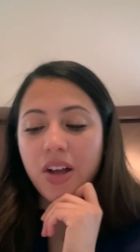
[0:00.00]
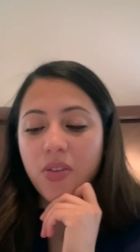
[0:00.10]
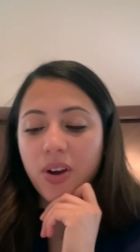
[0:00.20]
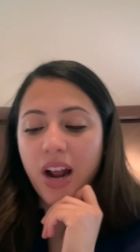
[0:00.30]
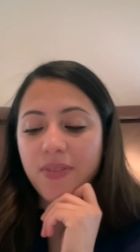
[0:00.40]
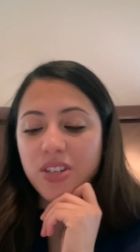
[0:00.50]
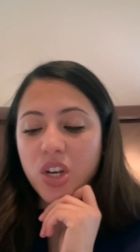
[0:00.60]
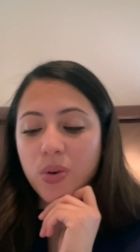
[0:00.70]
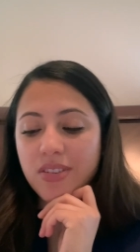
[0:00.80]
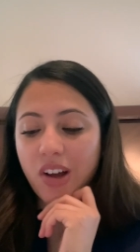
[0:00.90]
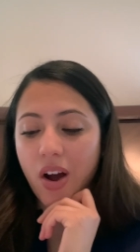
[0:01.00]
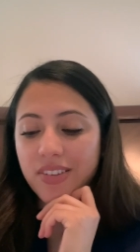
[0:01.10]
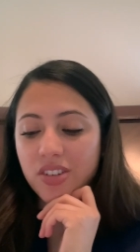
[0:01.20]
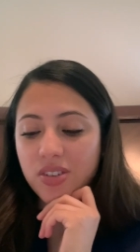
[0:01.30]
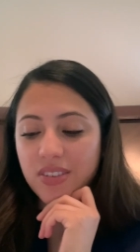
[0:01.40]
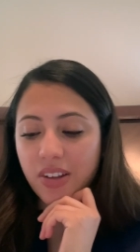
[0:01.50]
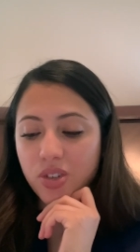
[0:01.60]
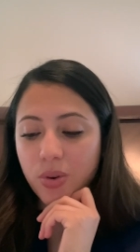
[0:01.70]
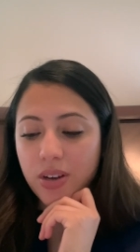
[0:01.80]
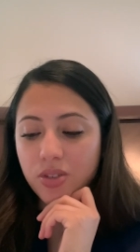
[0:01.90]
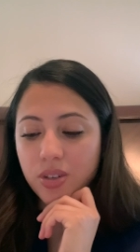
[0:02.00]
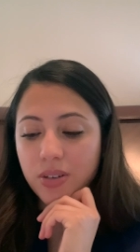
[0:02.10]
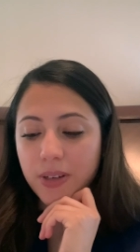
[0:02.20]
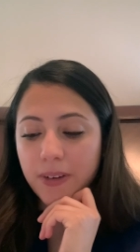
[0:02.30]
They're going to have decreased oxygen saturation.